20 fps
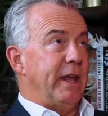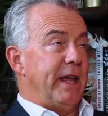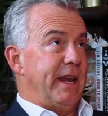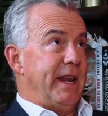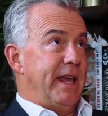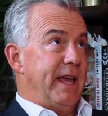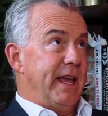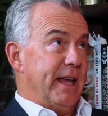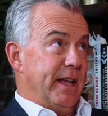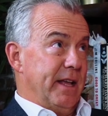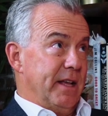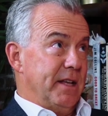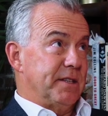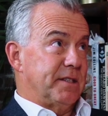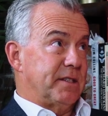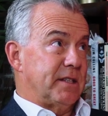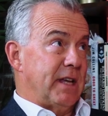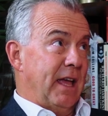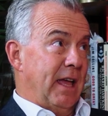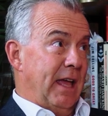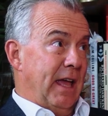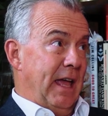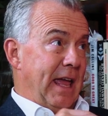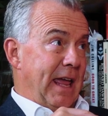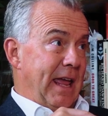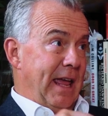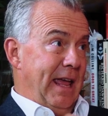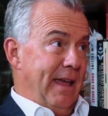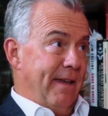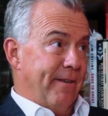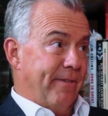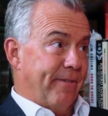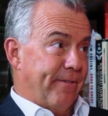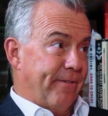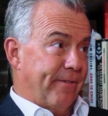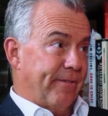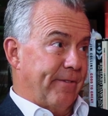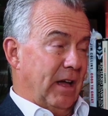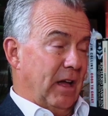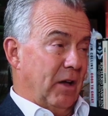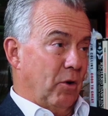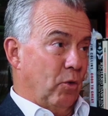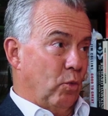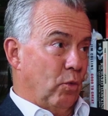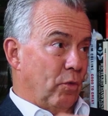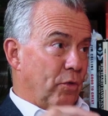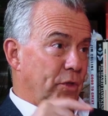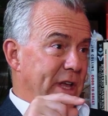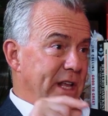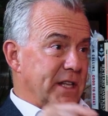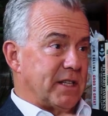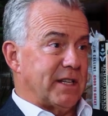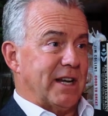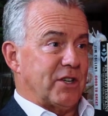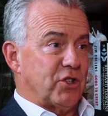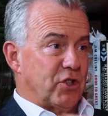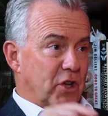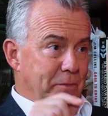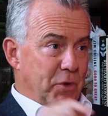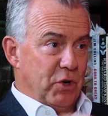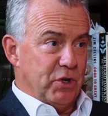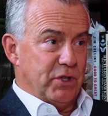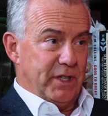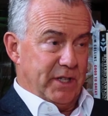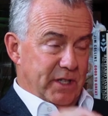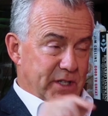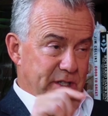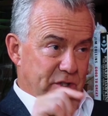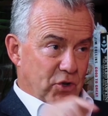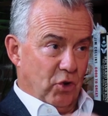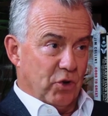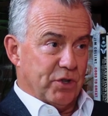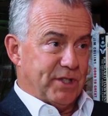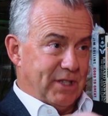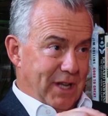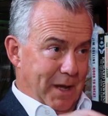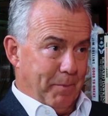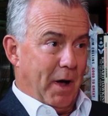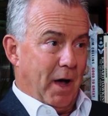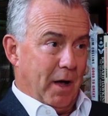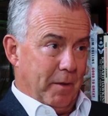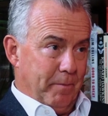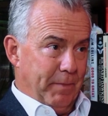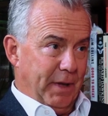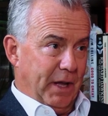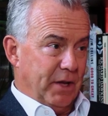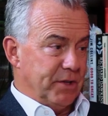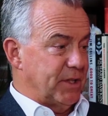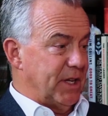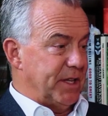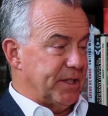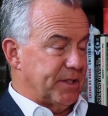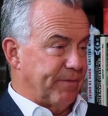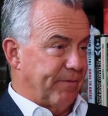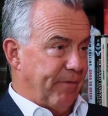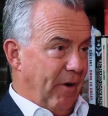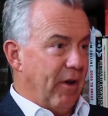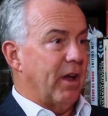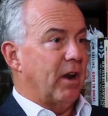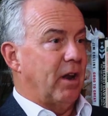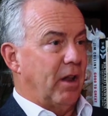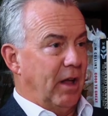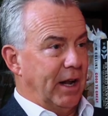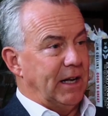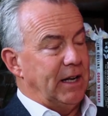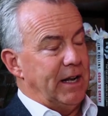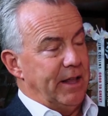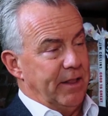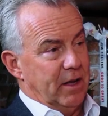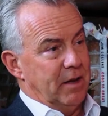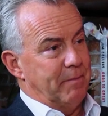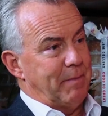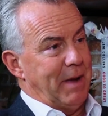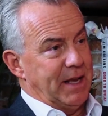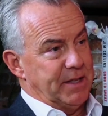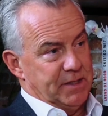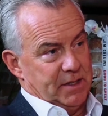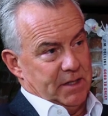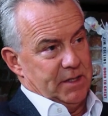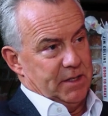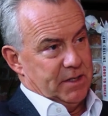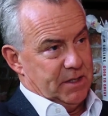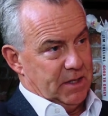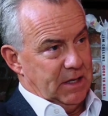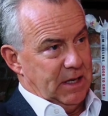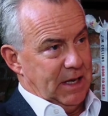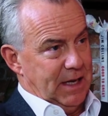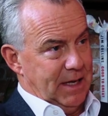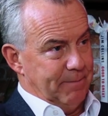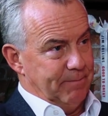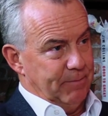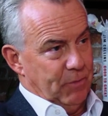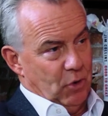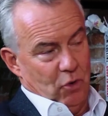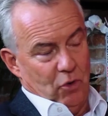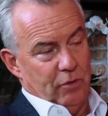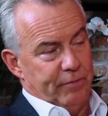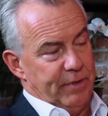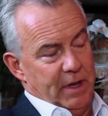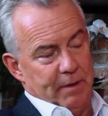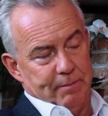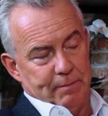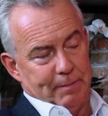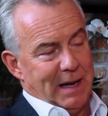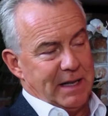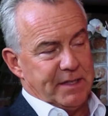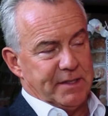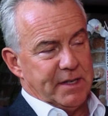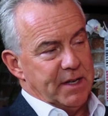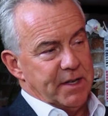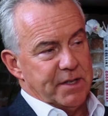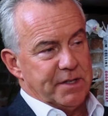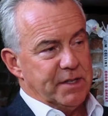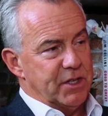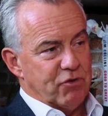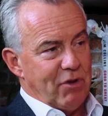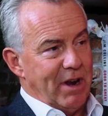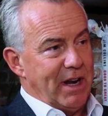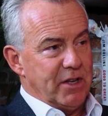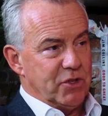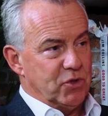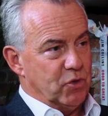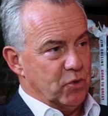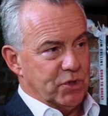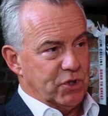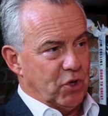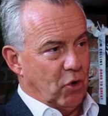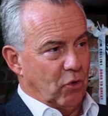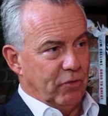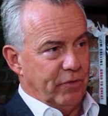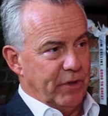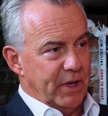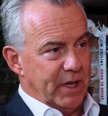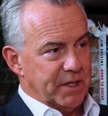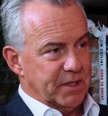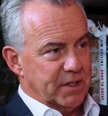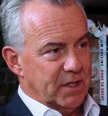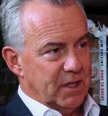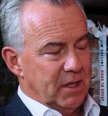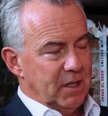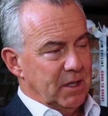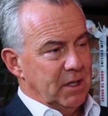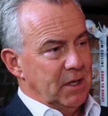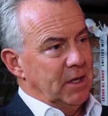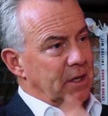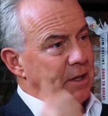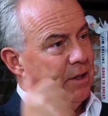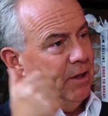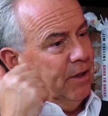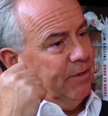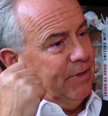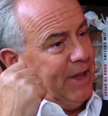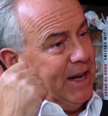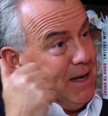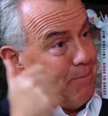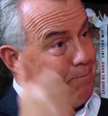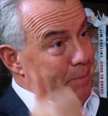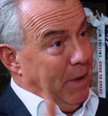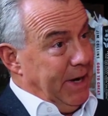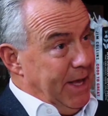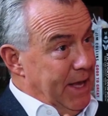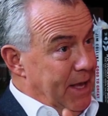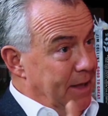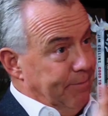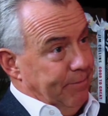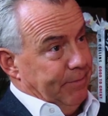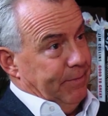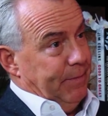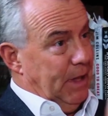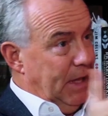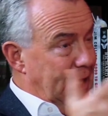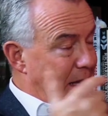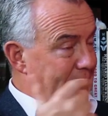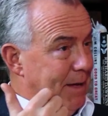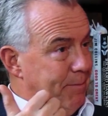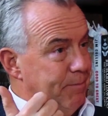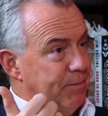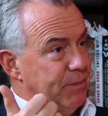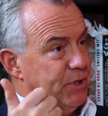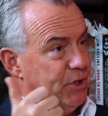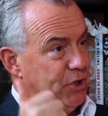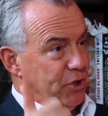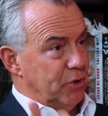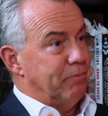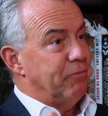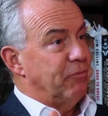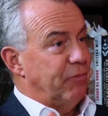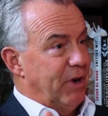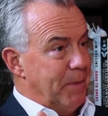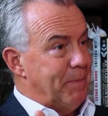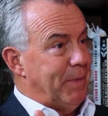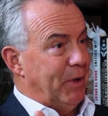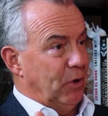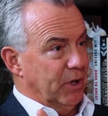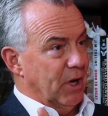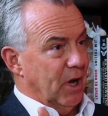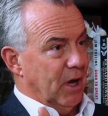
it is if the international community does not step up, because it's very unlikely that Hamas and or the Palestinians, the Israelis will solve this. They need money to rebuild